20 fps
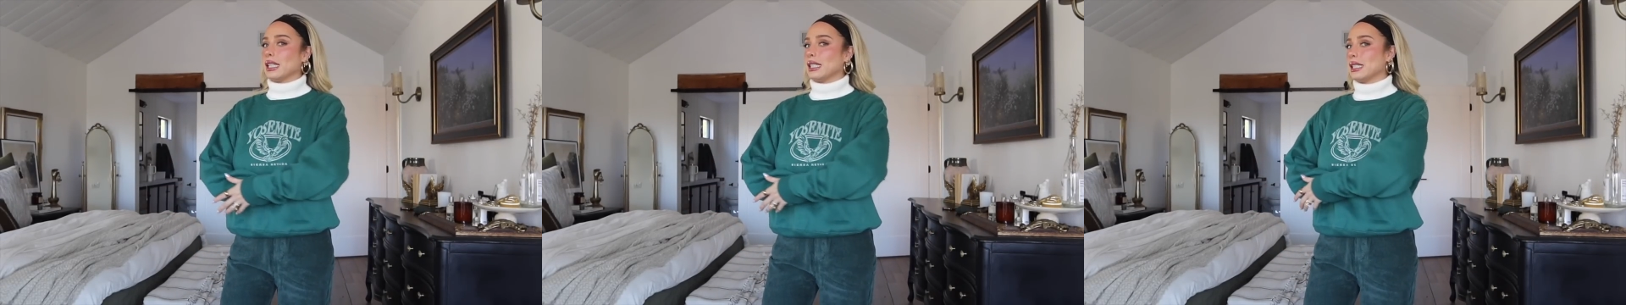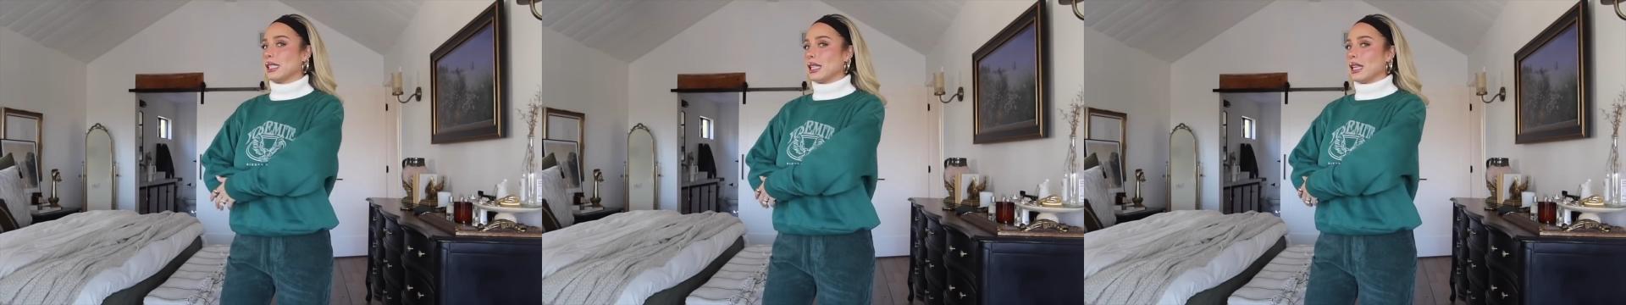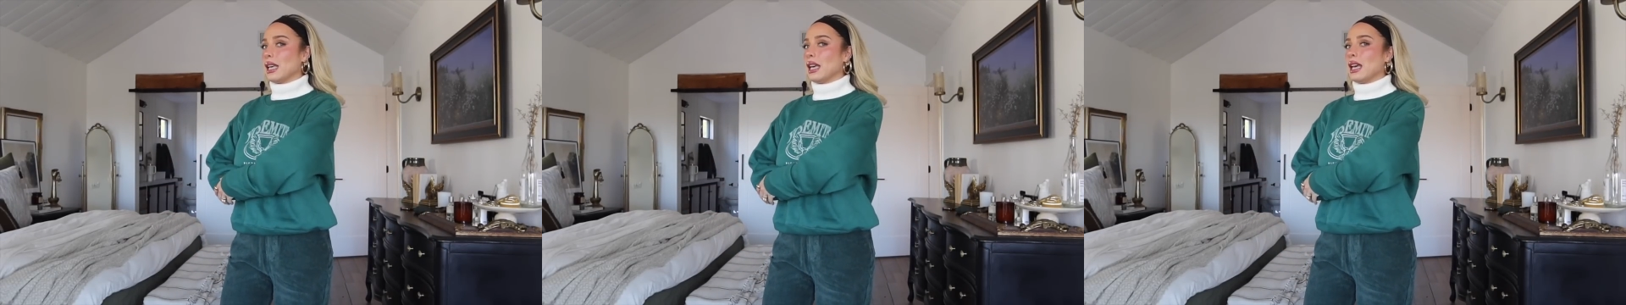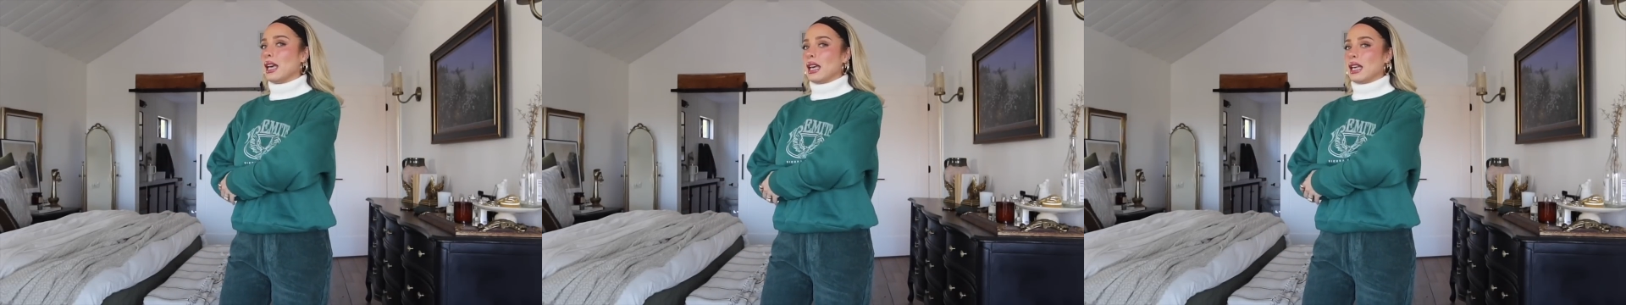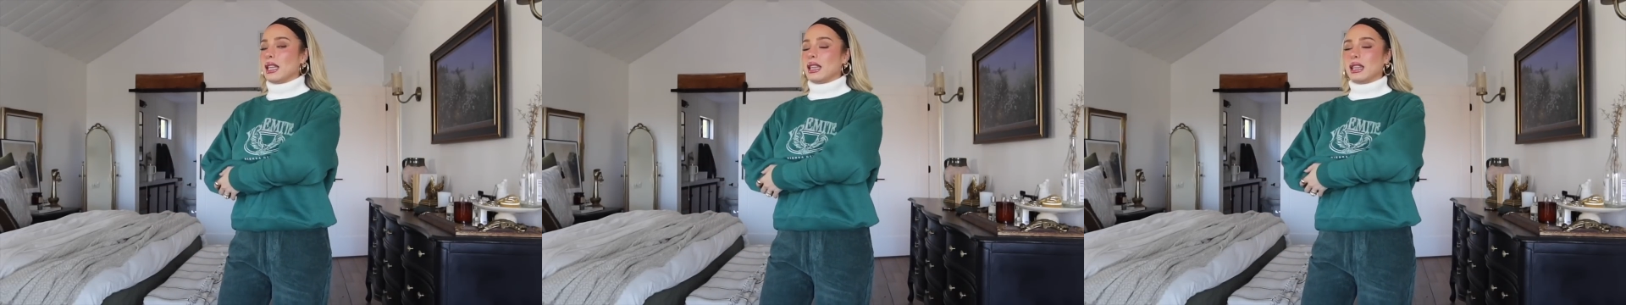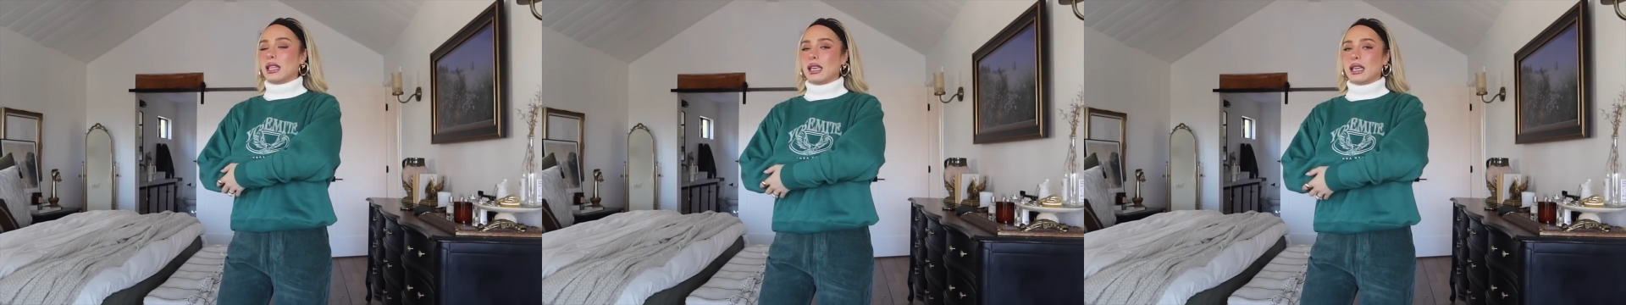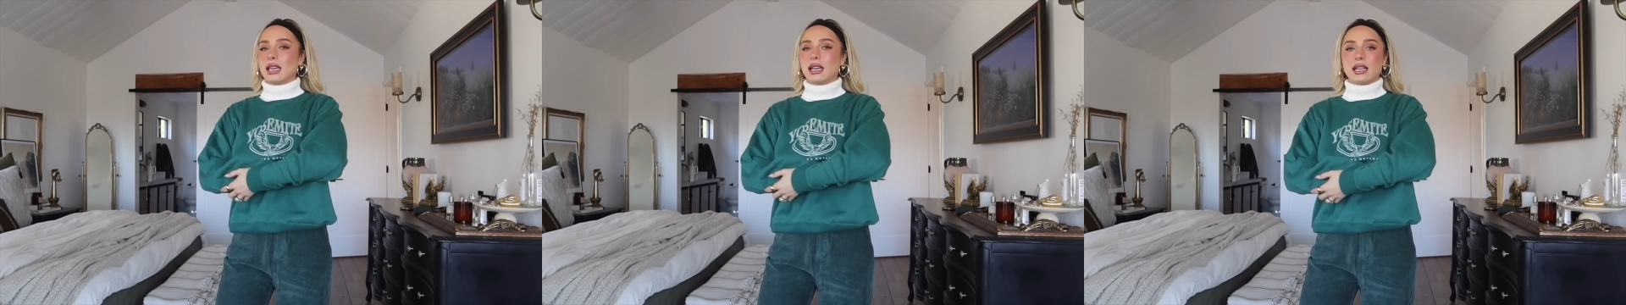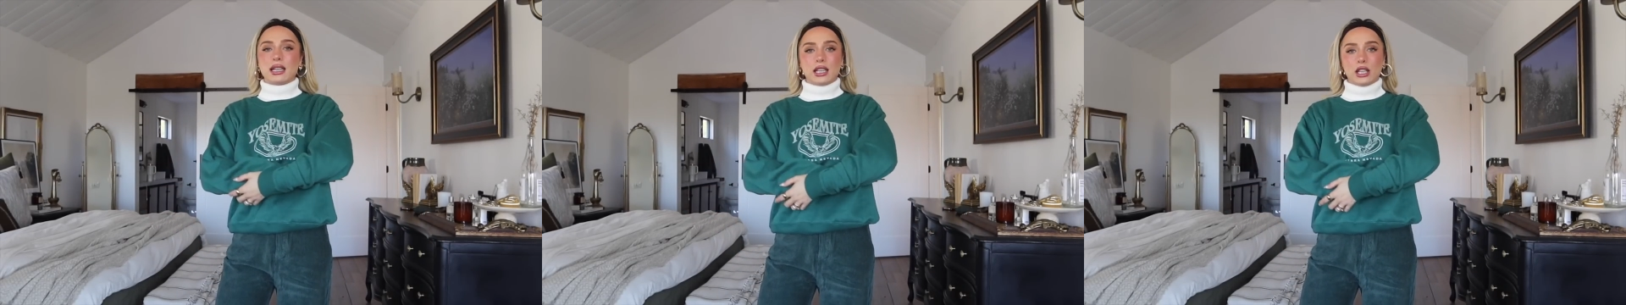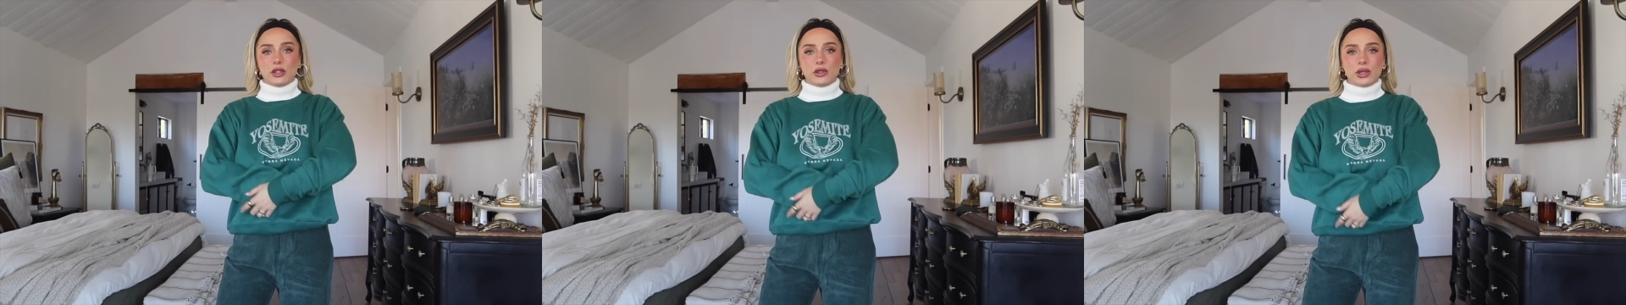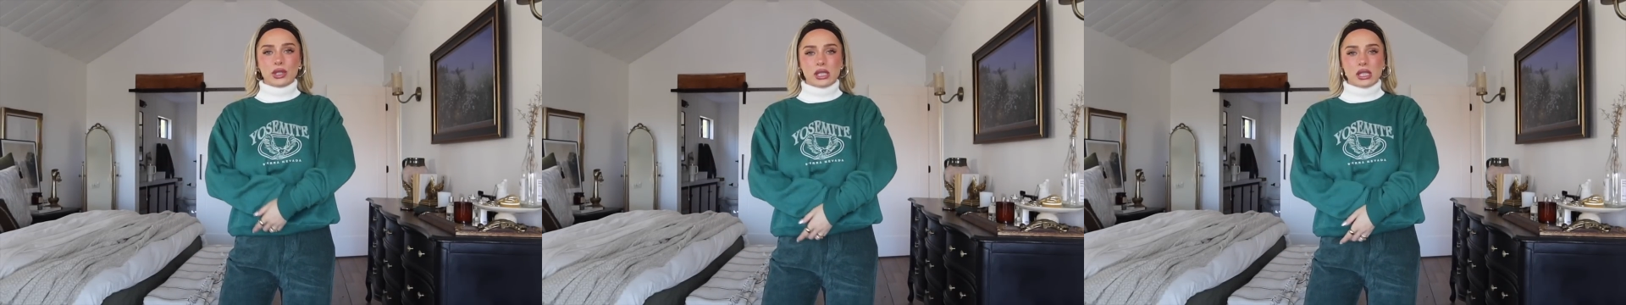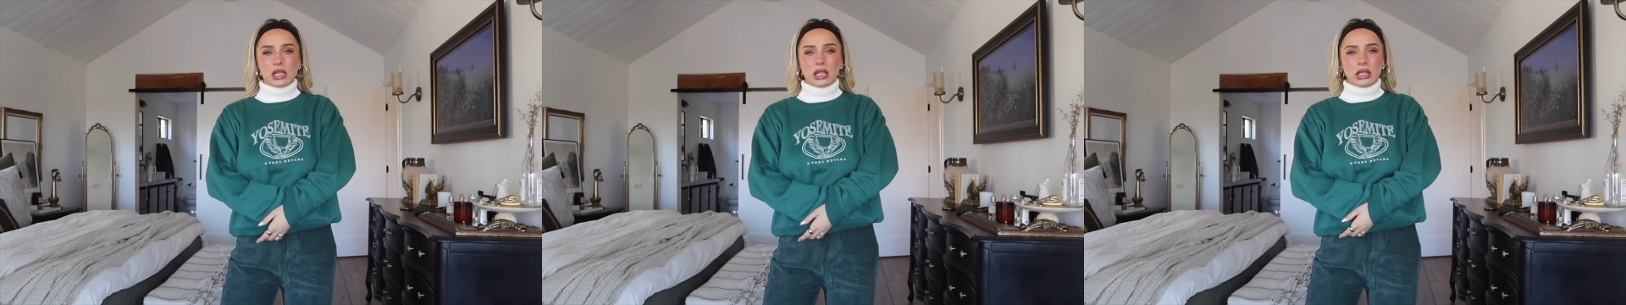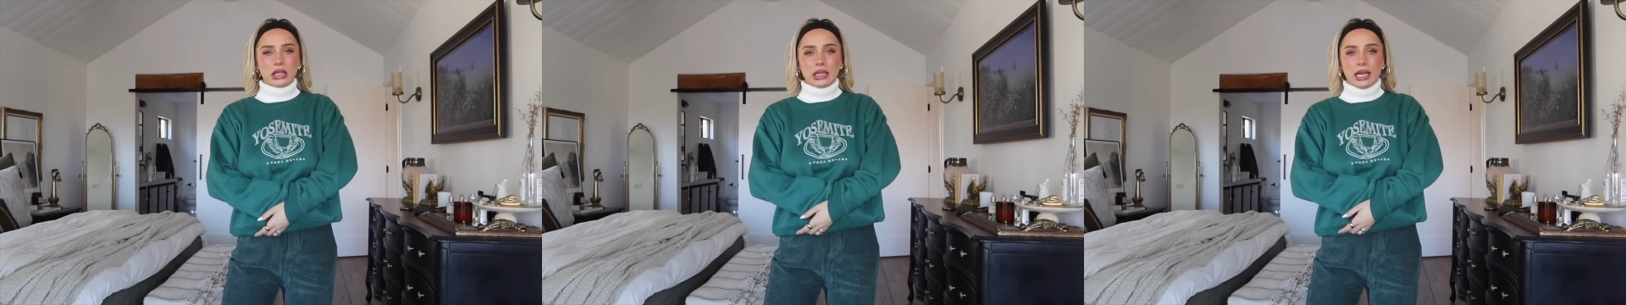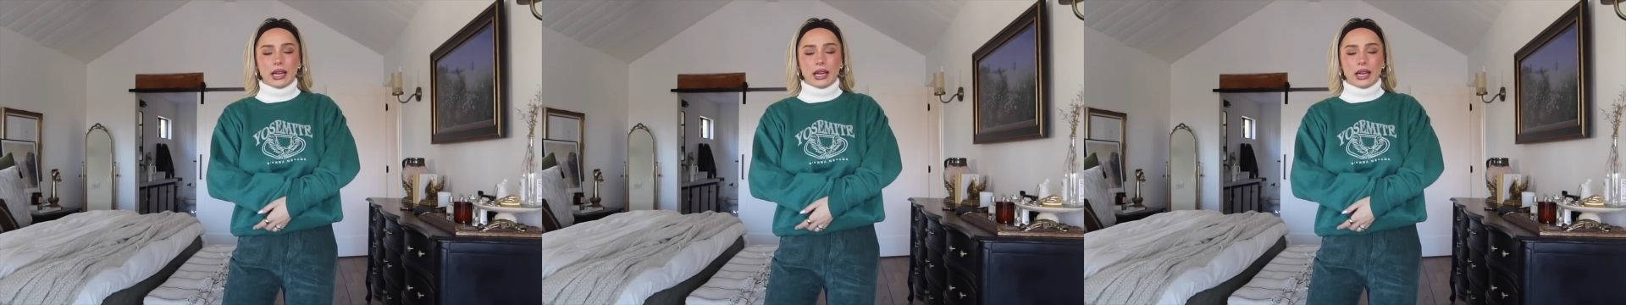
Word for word: It's the cutest little